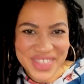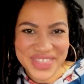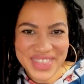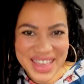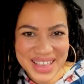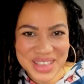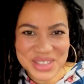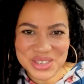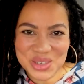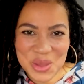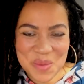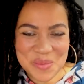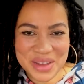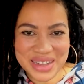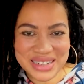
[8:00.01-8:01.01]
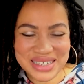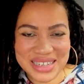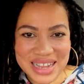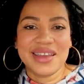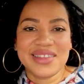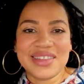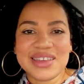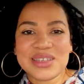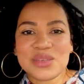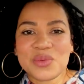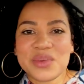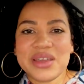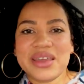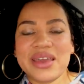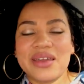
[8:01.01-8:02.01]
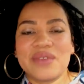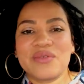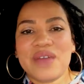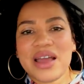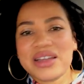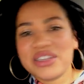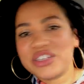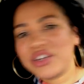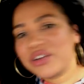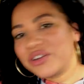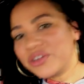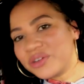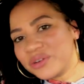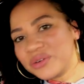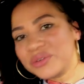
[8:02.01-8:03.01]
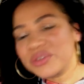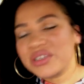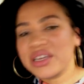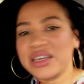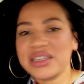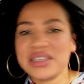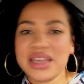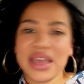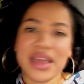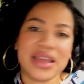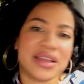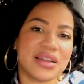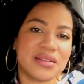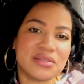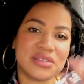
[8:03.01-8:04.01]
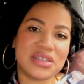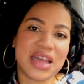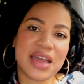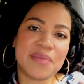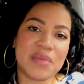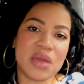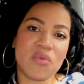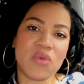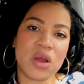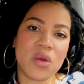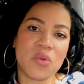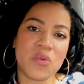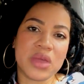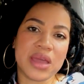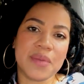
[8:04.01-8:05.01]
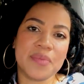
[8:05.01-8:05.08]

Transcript: Thank you so much. This week in Rideshare News is a segment where we